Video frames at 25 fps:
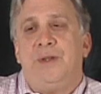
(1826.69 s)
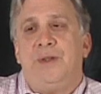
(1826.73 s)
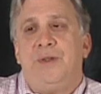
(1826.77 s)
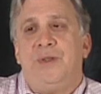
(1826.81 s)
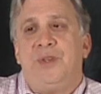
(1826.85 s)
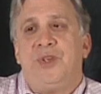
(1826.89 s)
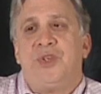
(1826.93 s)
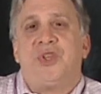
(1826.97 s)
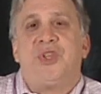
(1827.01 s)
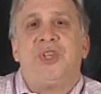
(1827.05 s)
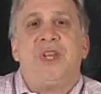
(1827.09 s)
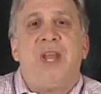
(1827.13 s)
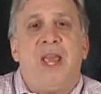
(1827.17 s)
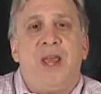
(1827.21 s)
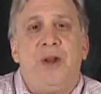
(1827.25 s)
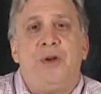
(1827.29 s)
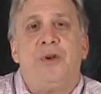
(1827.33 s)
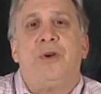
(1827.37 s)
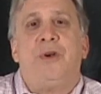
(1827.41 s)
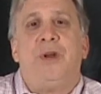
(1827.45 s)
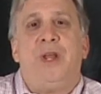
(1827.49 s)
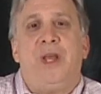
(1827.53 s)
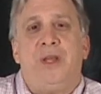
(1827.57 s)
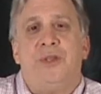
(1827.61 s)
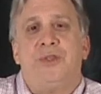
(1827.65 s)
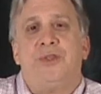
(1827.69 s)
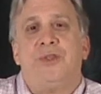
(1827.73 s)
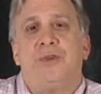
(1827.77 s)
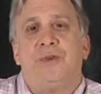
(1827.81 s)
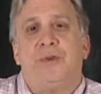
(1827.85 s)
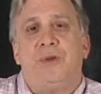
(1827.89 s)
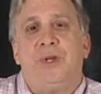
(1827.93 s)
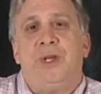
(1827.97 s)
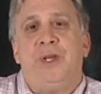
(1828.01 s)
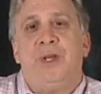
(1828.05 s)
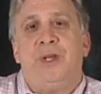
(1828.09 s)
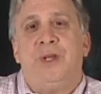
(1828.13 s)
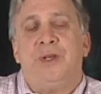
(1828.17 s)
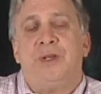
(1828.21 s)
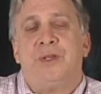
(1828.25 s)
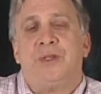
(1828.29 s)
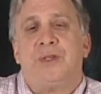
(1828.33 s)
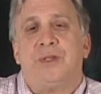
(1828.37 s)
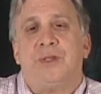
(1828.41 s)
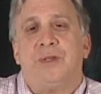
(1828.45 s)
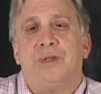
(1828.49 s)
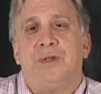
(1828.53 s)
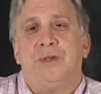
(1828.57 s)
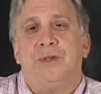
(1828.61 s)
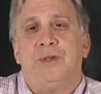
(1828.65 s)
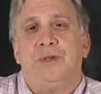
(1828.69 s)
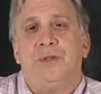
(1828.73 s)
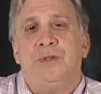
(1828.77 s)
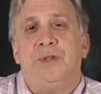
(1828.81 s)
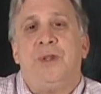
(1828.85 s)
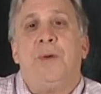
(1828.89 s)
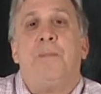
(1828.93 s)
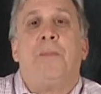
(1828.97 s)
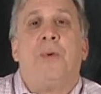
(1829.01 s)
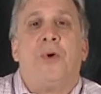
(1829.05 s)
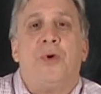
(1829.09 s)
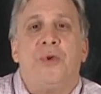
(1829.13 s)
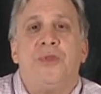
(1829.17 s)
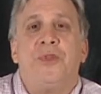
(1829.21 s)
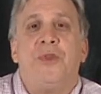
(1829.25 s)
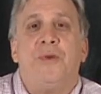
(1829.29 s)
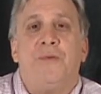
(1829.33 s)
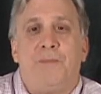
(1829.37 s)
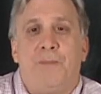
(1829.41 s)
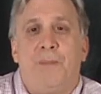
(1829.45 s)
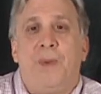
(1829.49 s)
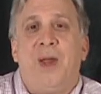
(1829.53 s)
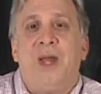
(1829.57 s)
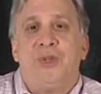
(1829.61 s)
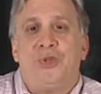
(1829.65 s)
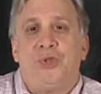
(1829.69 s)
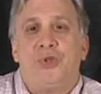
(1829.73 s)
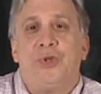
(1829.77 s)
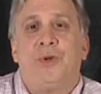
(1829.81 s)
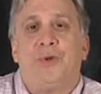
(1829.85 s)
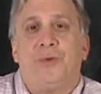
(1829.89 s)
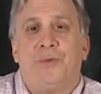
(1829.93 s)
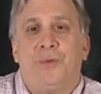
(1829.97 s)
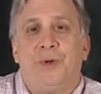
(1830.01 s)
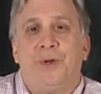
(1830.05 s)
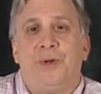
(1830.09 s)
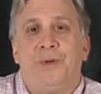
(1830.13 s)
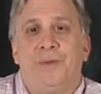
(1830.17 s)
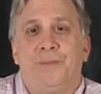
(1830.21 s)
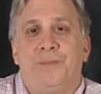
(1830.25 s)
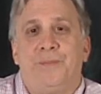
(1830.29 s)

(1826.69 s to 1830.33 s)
the standard answer is the birth of my children.